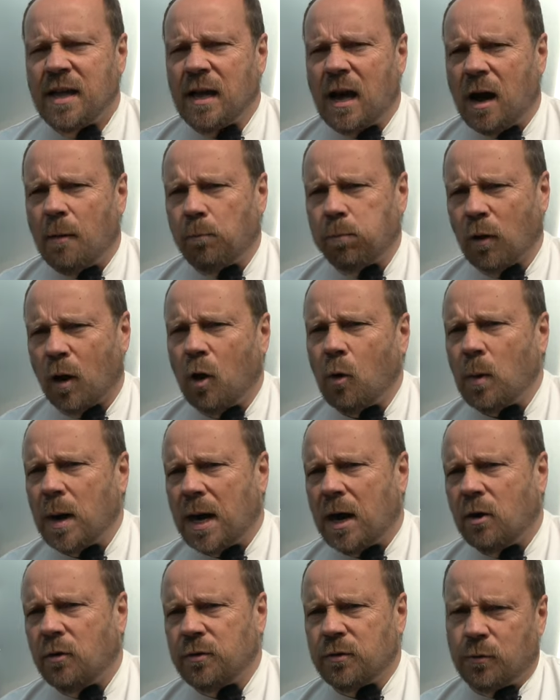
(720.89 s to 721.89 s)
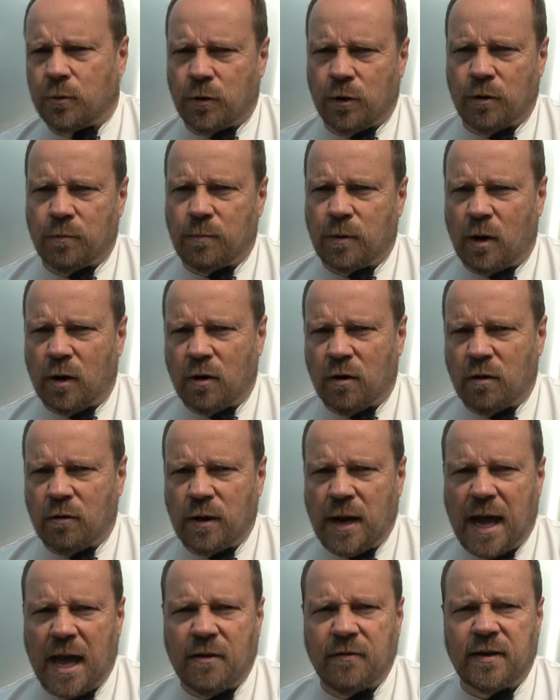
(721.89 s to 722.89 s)
a blowout or, or
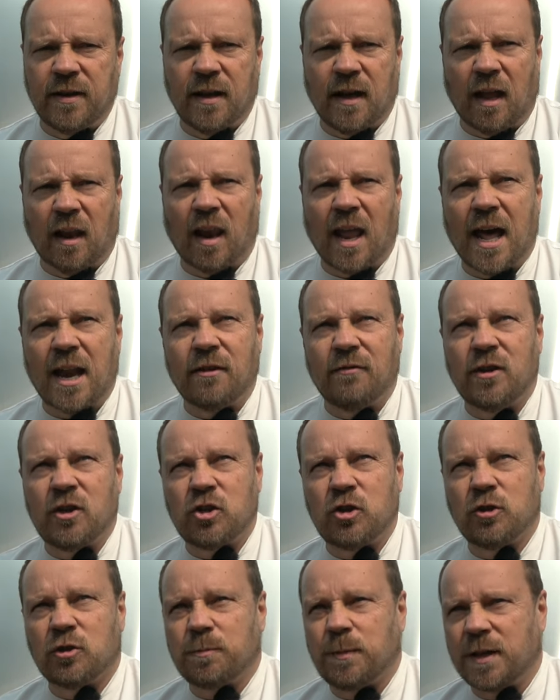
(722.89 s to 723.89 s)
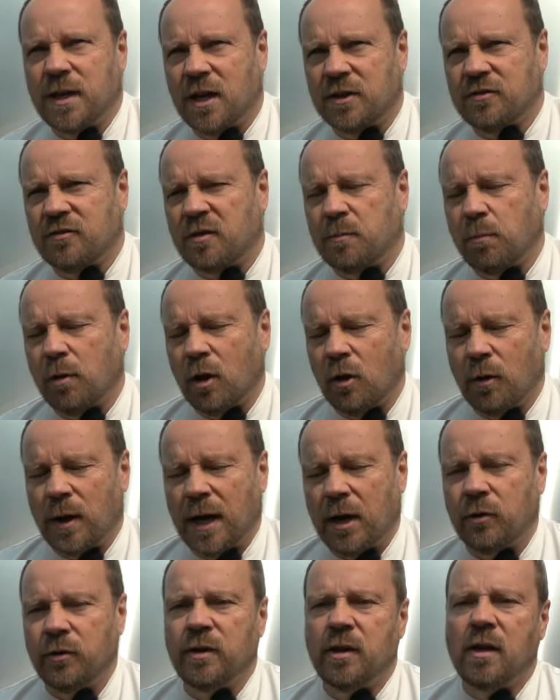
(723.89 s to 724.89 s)
having a lot of issues because of a
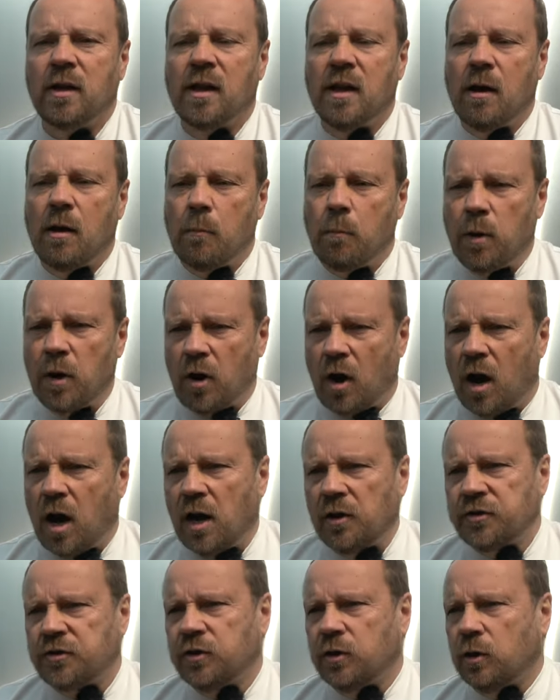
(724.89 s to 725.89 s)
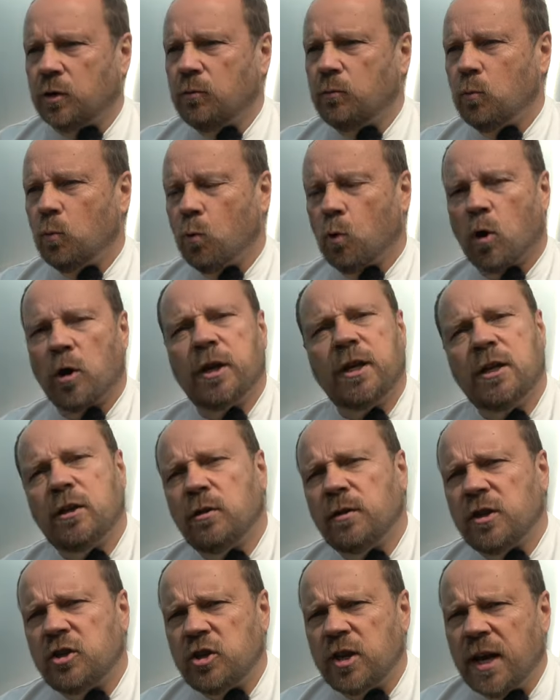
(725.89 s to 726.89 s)
blowout, but also warning
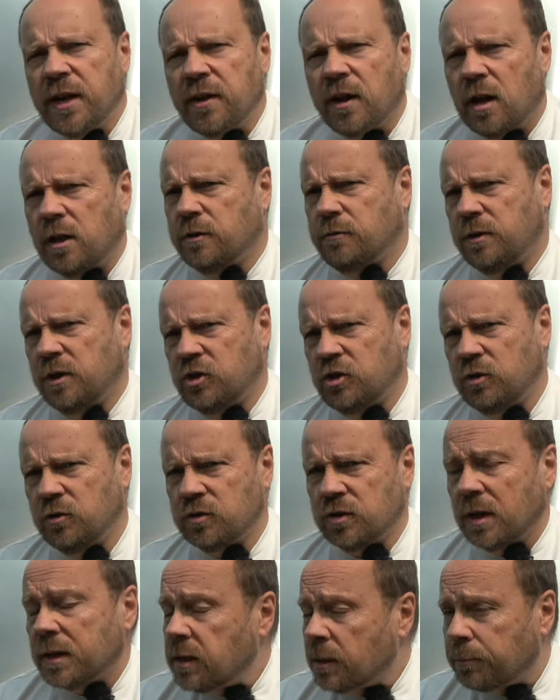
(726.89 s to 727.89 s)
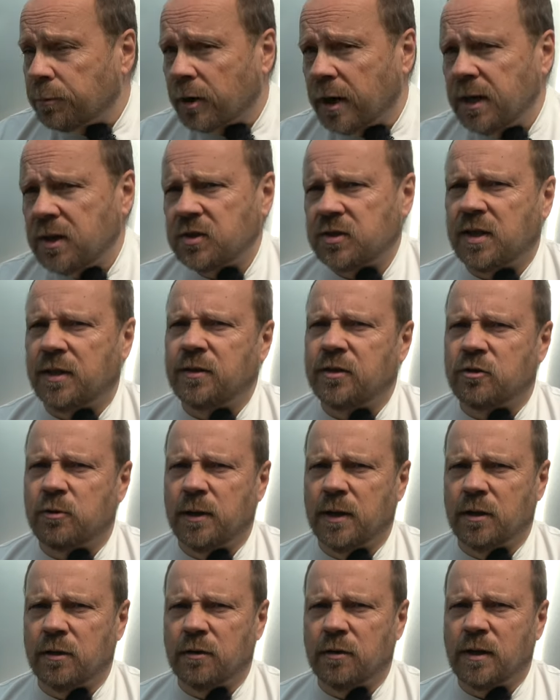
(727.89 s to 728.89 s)
you that you had other issues like the brakes on the
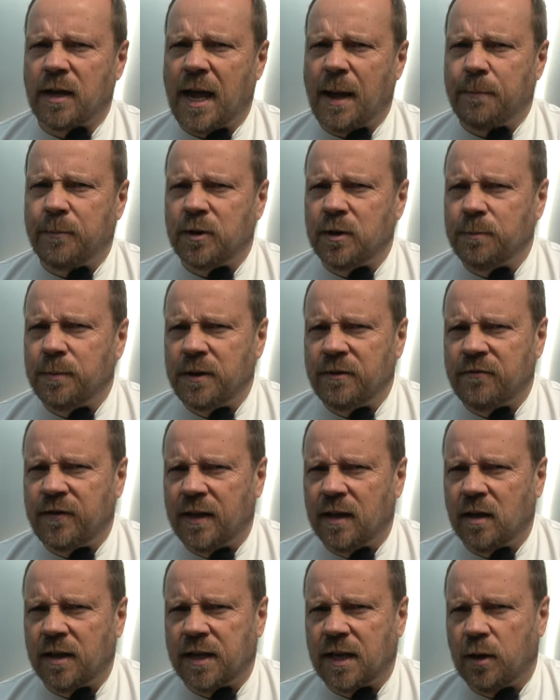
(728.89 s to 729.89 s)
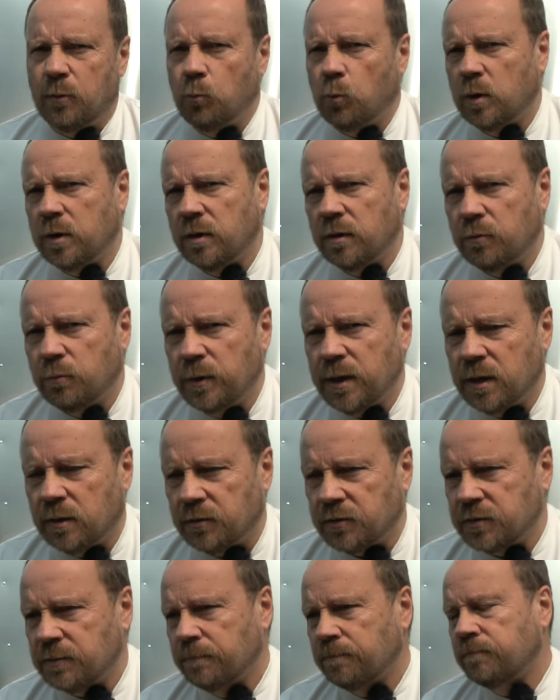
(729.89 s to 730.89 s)
trailer happened to be failing on one of the
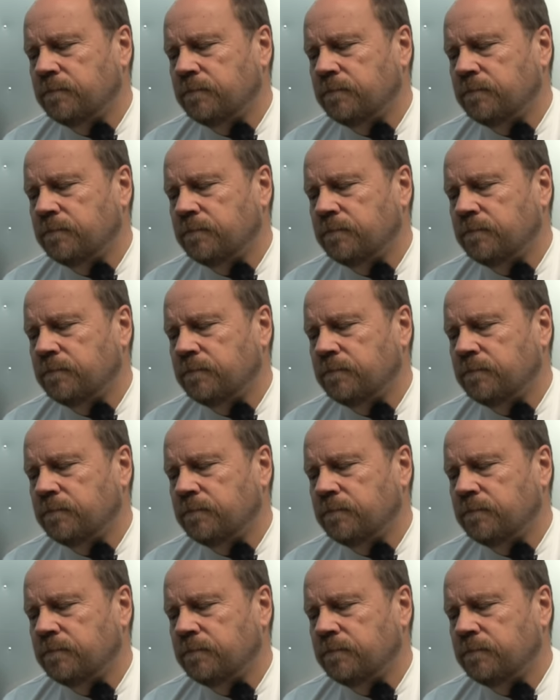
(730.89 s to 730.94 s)
wheels.